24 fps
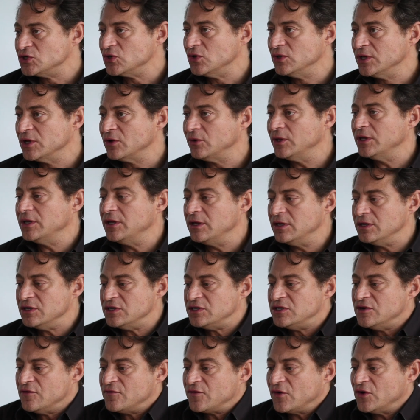So literally
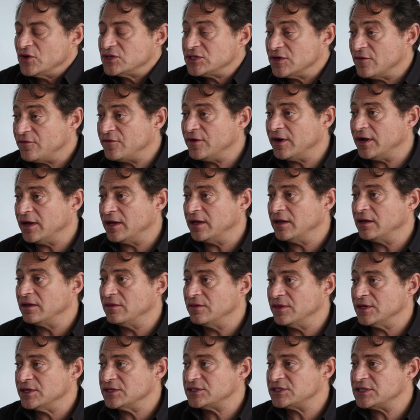
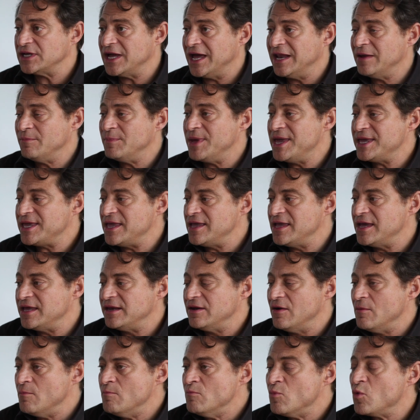diversifying this and making
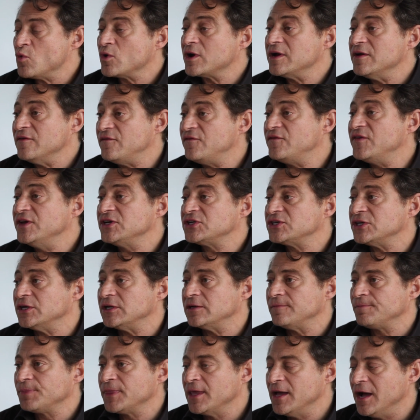it more
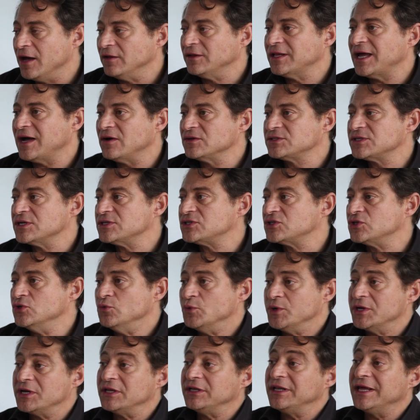efficient allows us to
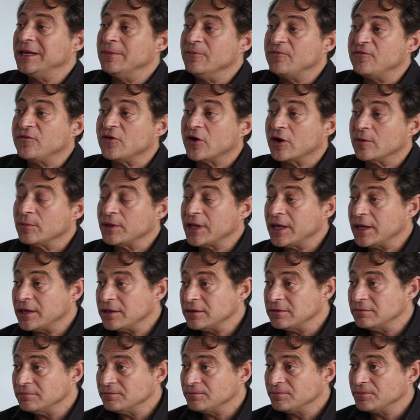reclaim
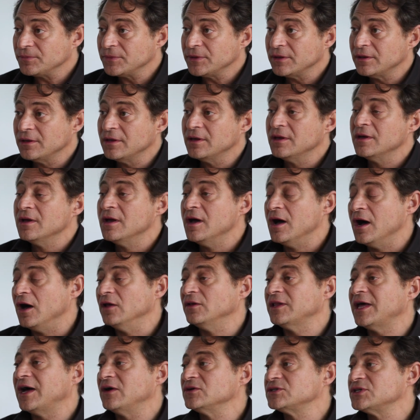farmland,
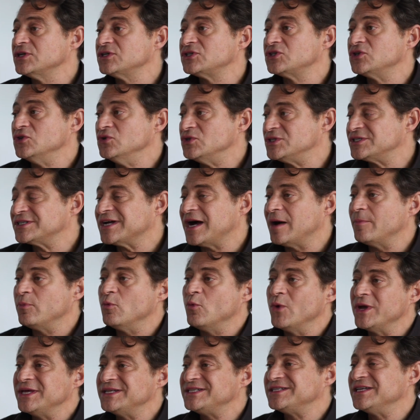allows us to stop
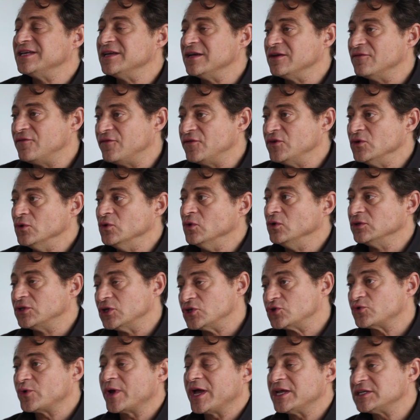wasting fuel
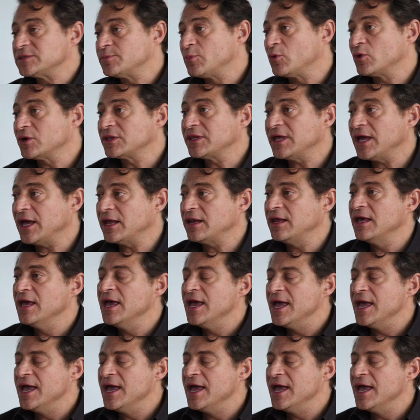to transport that,